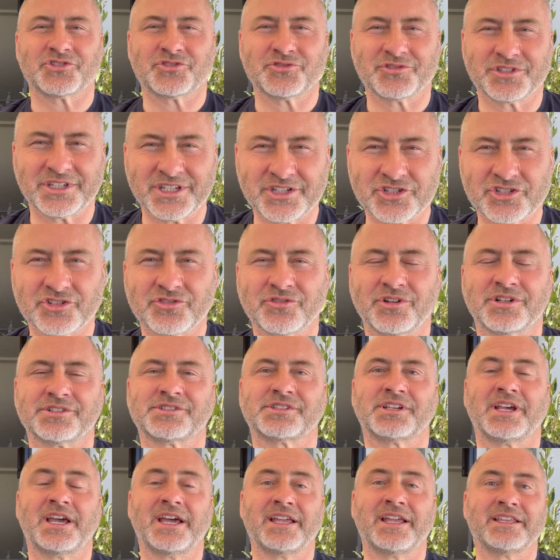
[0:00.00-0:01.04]
to teach to us,
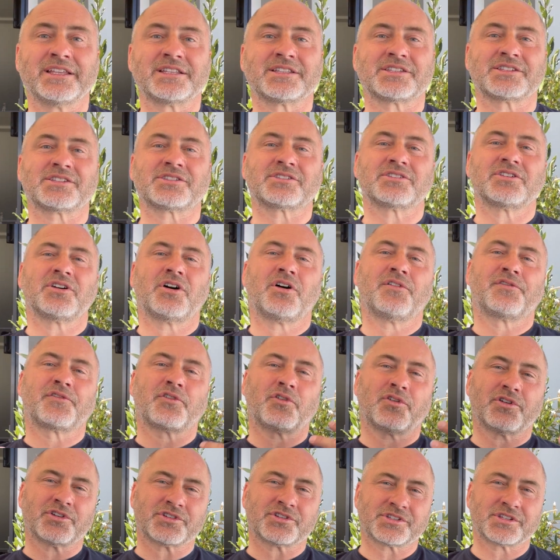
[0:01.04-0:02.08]
and it's, of
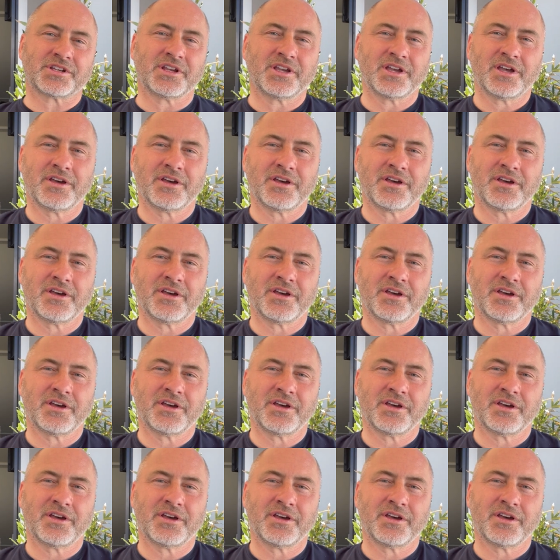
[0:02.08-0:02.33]
course,